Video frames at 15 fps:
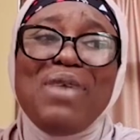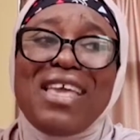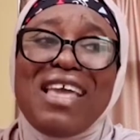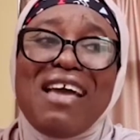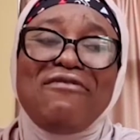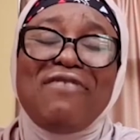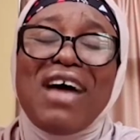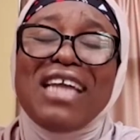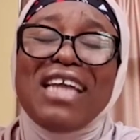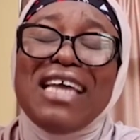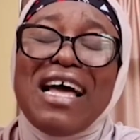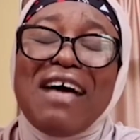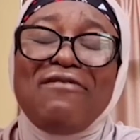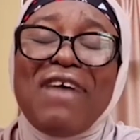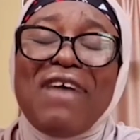be here
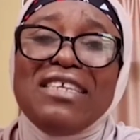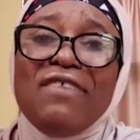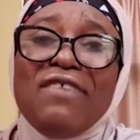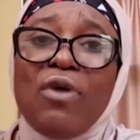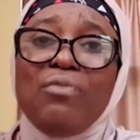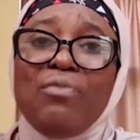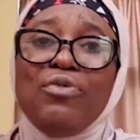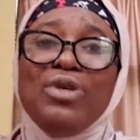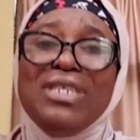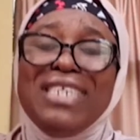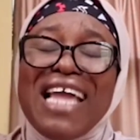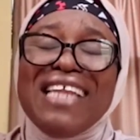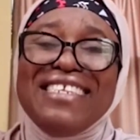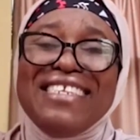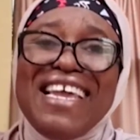fighting for
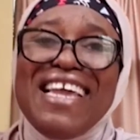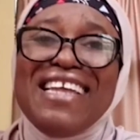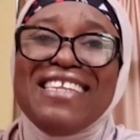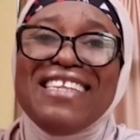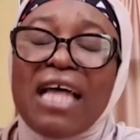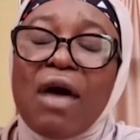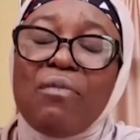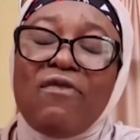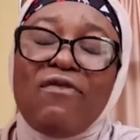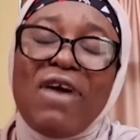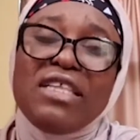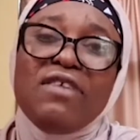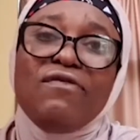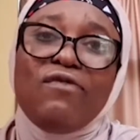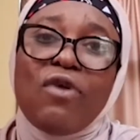mundane things. I'll be
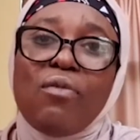fighting for